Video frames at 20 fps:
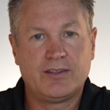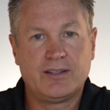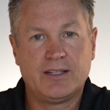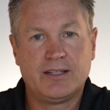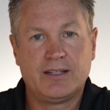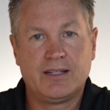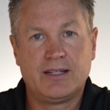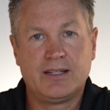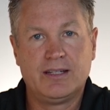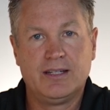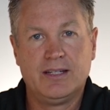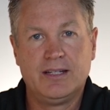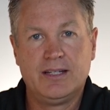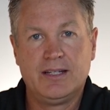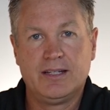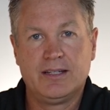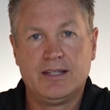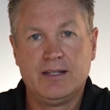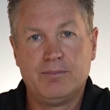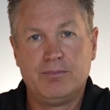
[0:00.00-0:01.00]
then
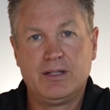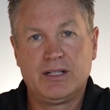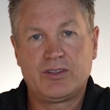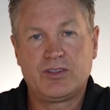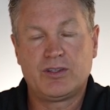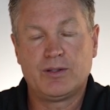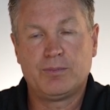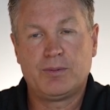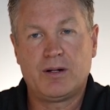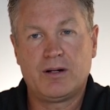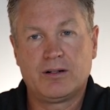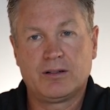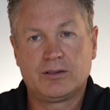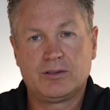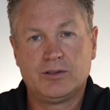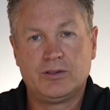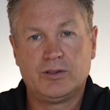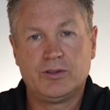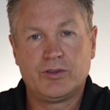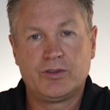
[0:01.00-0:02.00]
they mix the
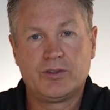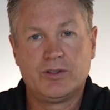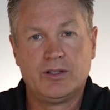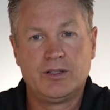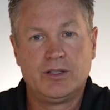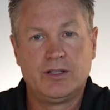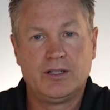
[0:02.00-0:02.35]
particles